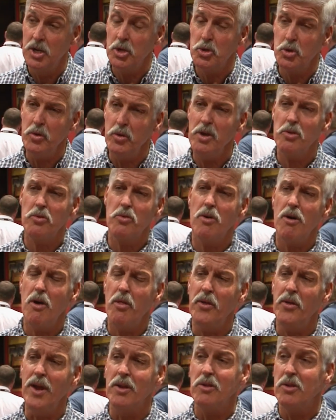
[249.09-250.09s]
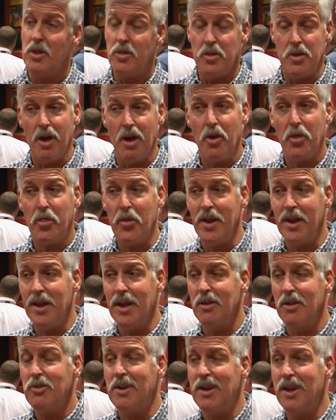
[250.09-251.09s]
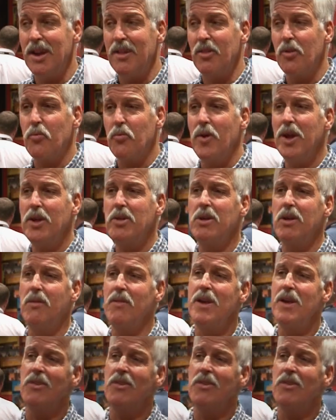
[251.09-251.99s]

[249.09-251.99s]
So these are all things. The other thing is getting the rest of the